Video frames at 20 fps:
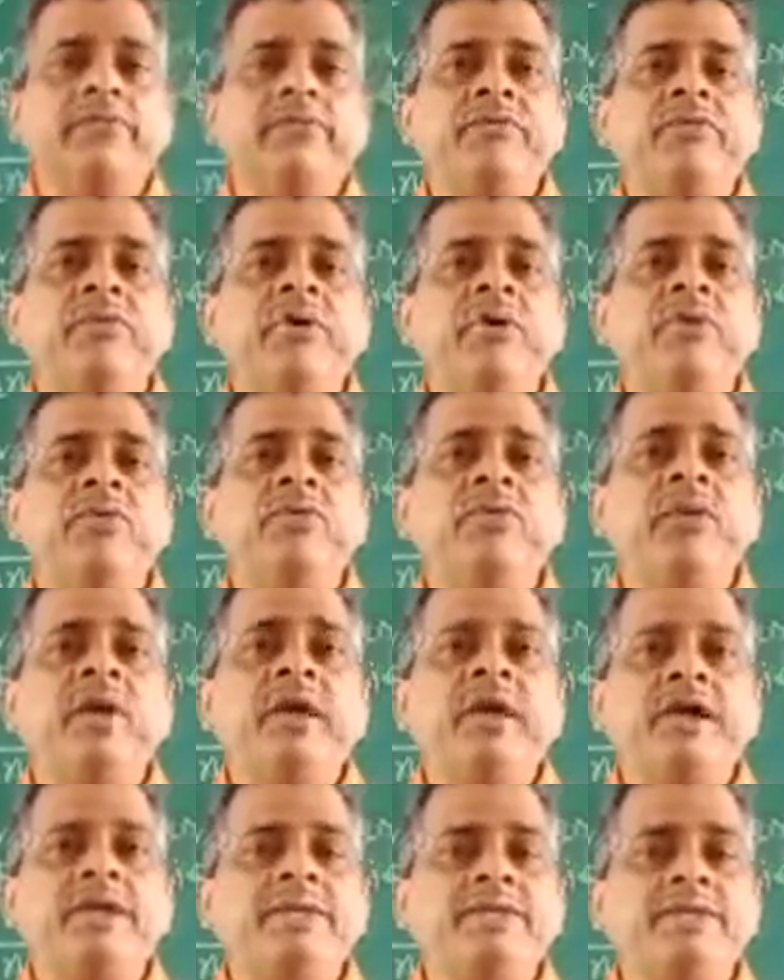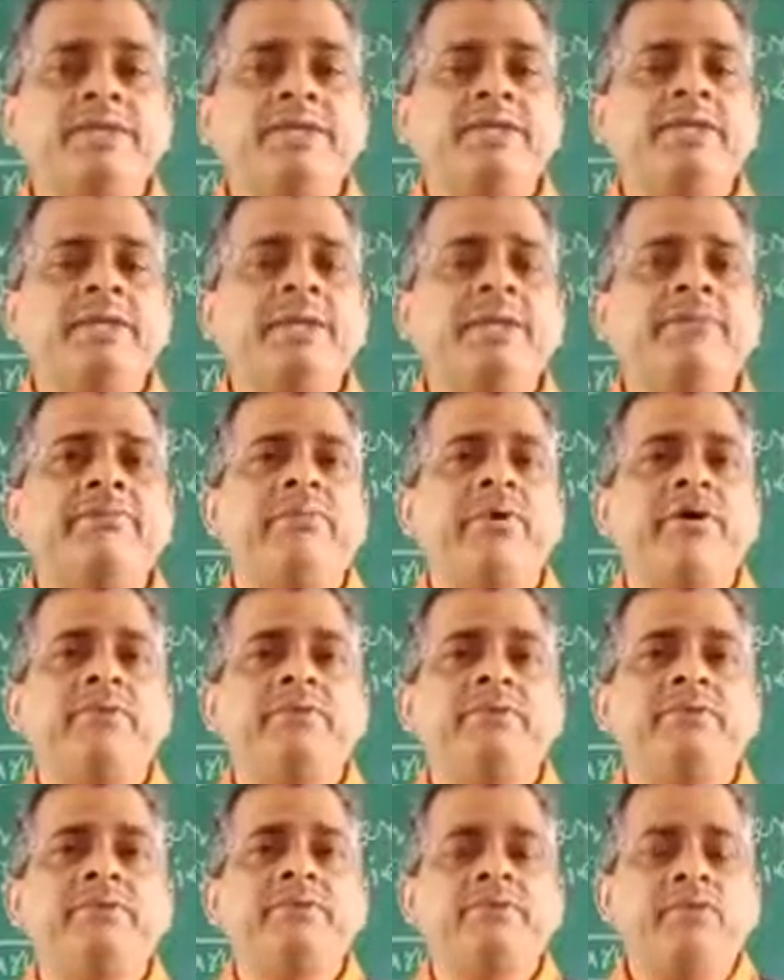want to access the
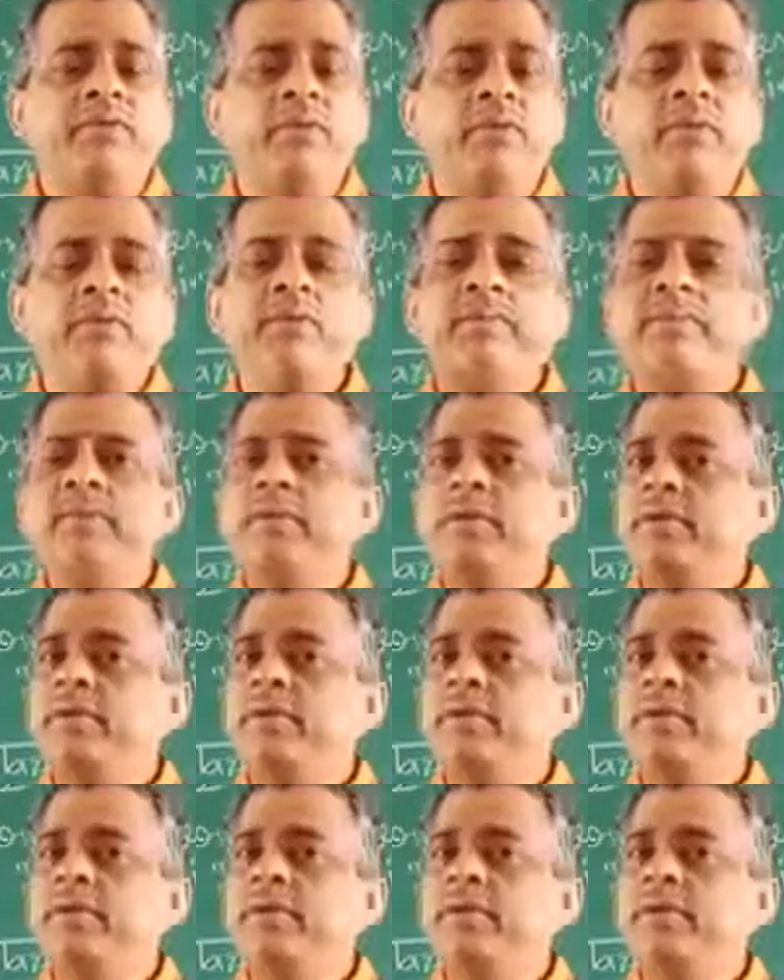information from